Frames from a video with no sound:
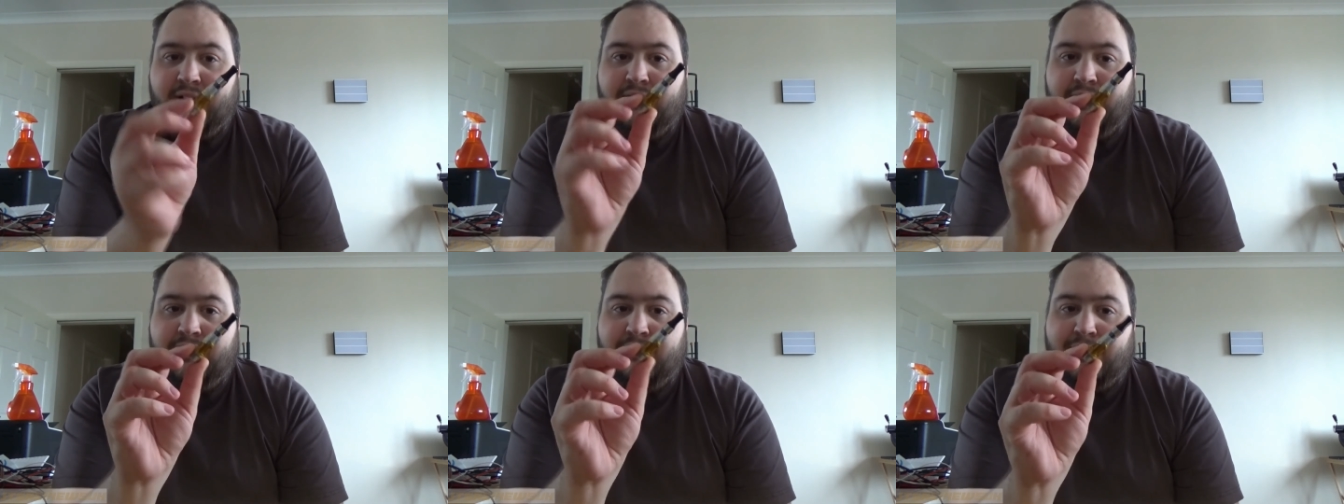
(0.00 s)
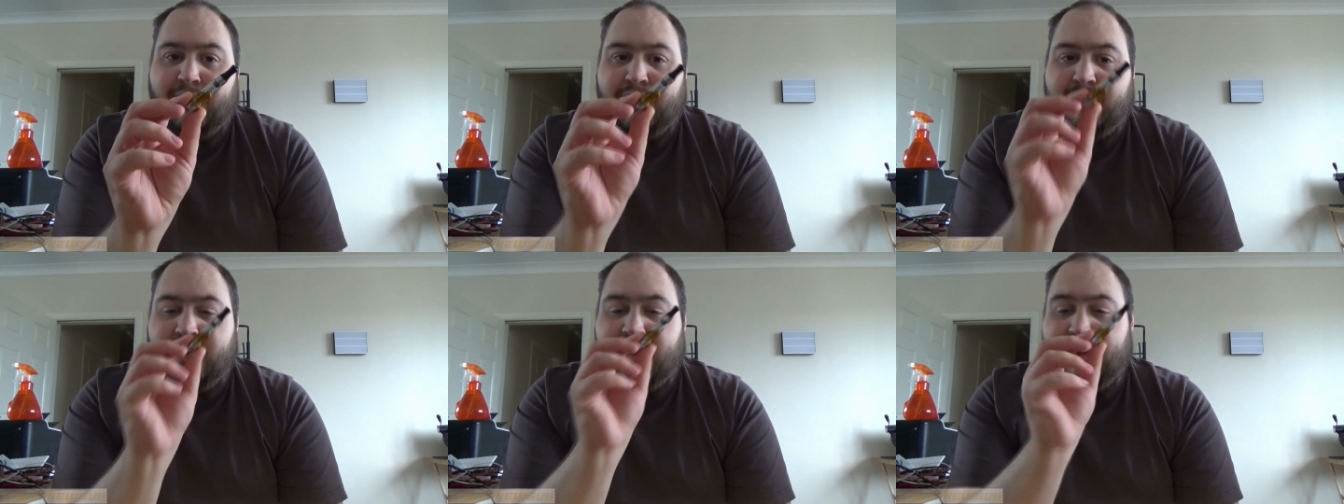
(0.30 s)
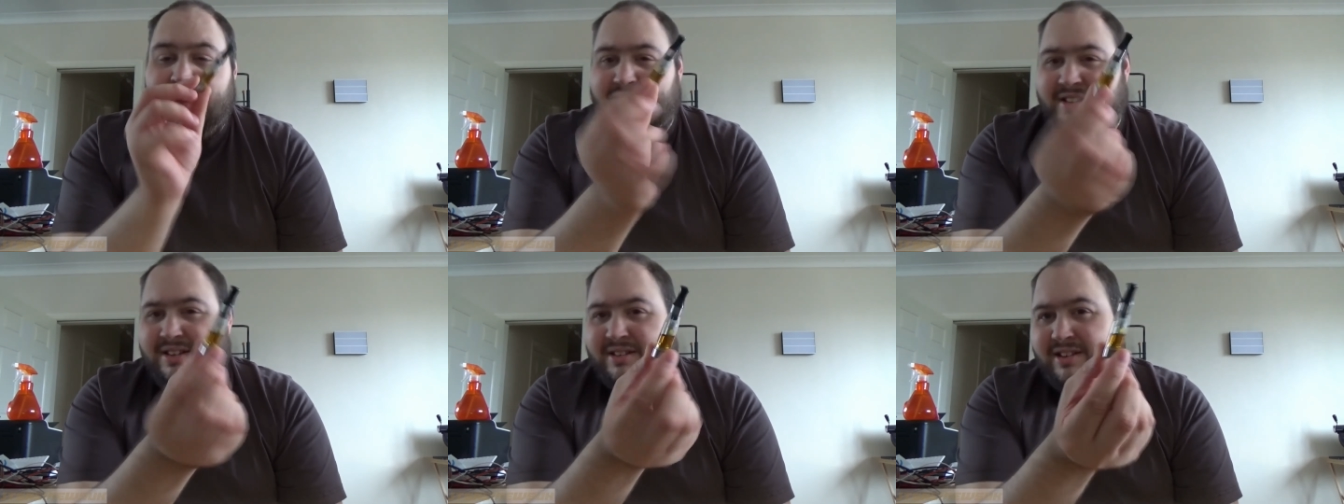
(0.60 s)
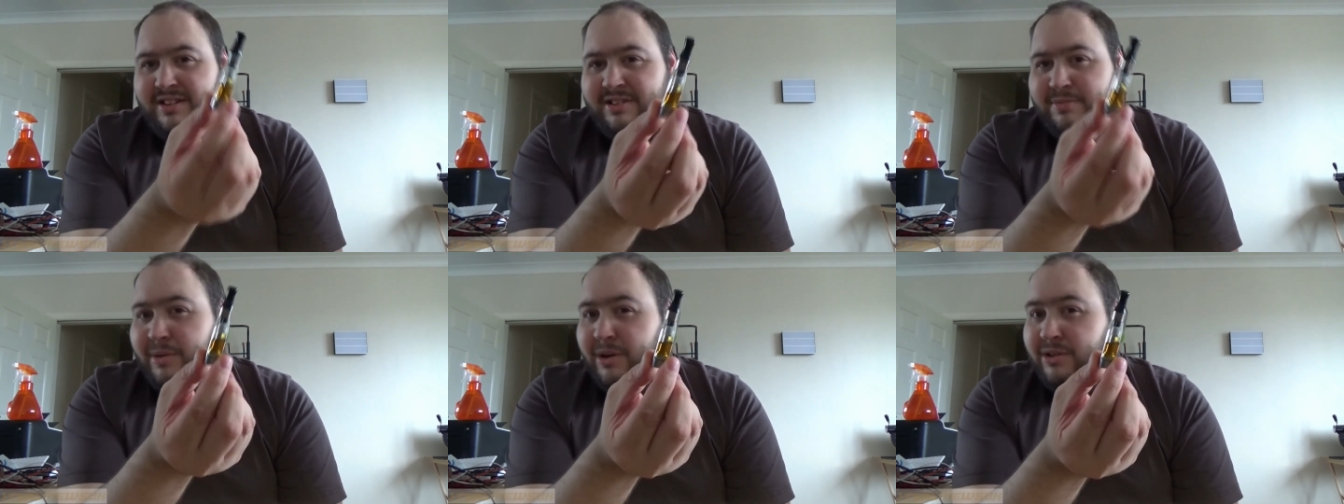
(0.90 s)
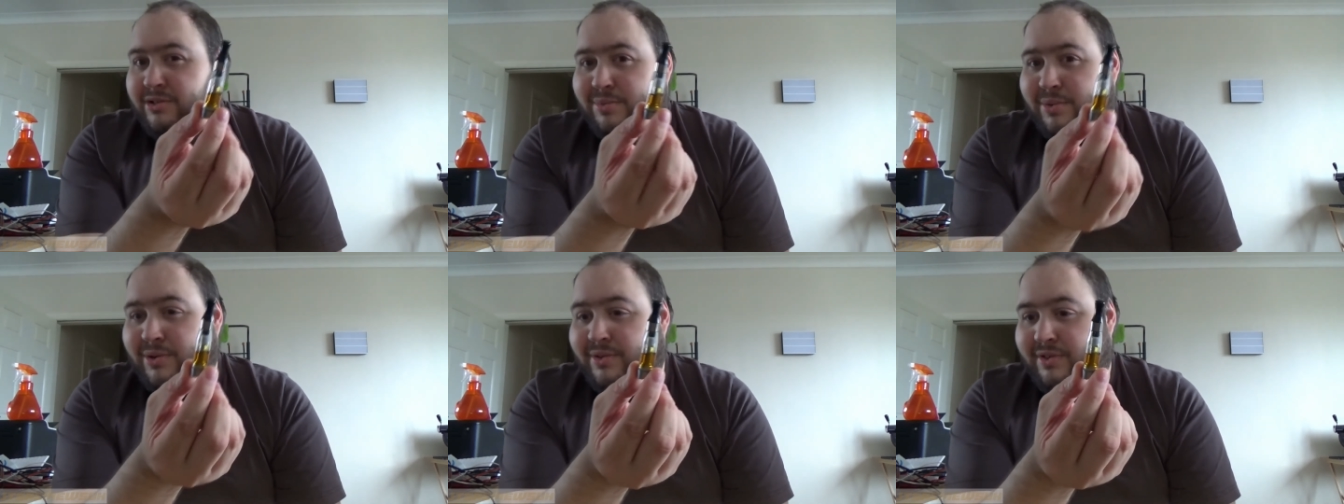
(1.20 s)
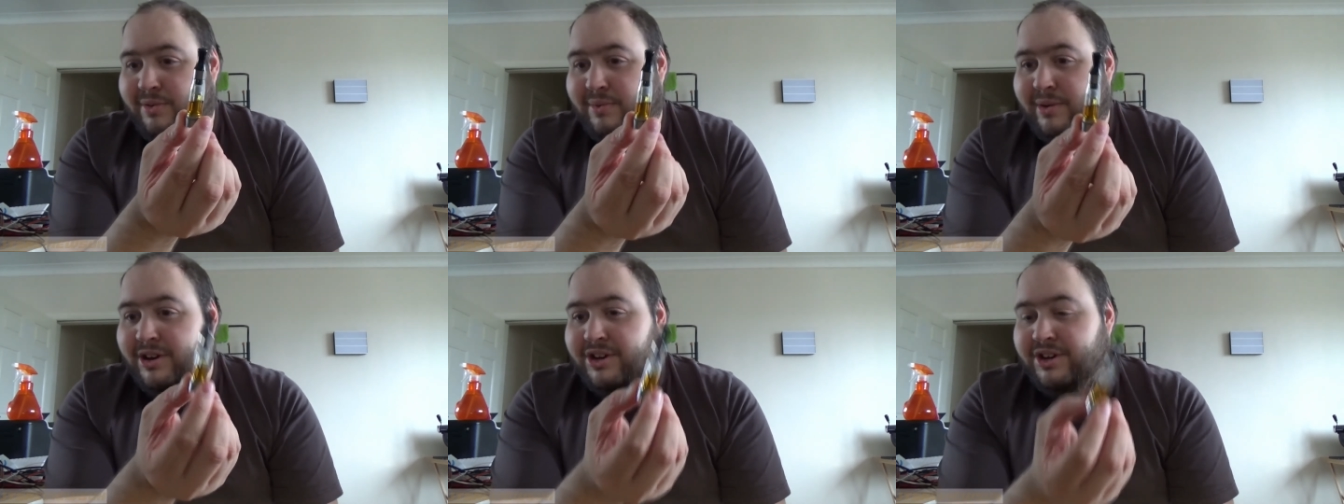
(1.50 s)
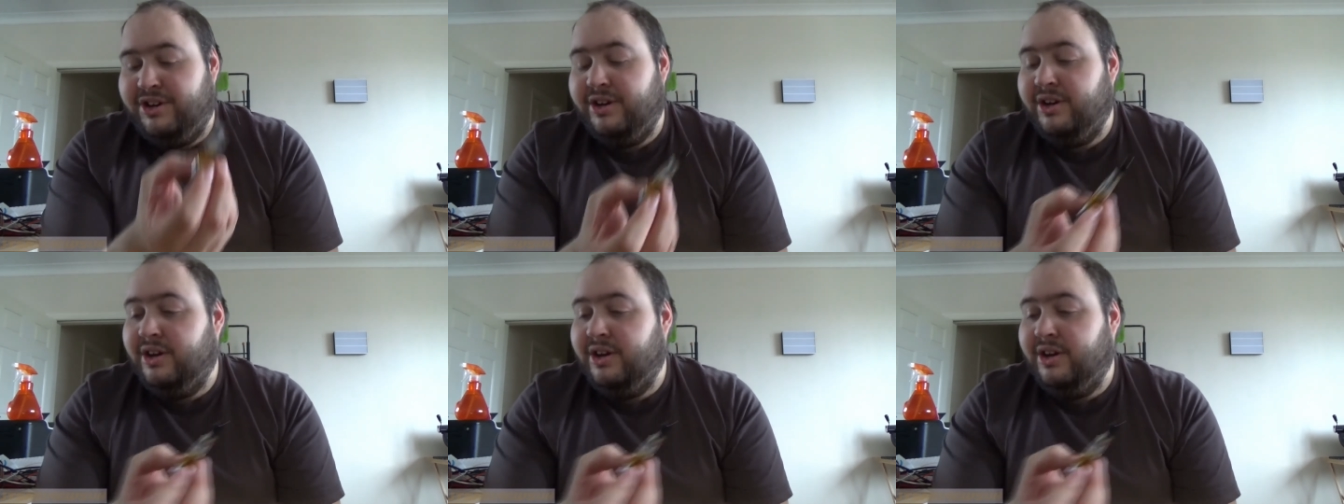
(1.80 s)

or even better, get disposable if you wish,